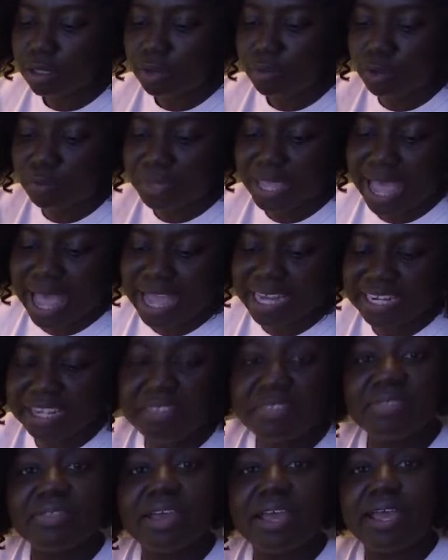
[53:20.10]
be
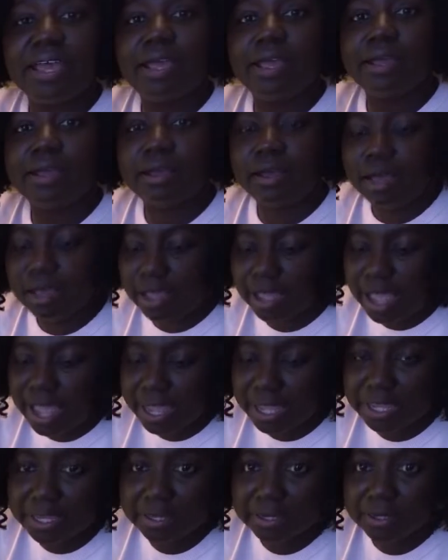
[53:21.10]
adding the
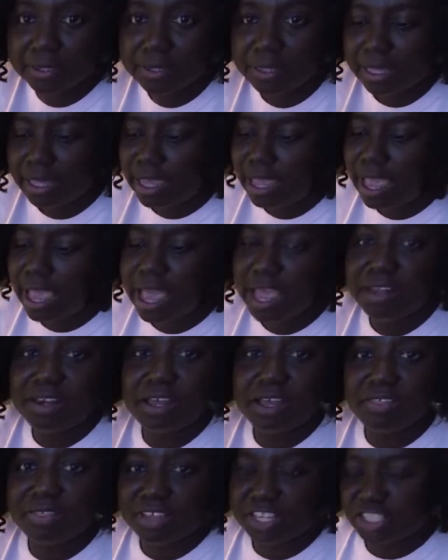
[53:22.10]
egg and the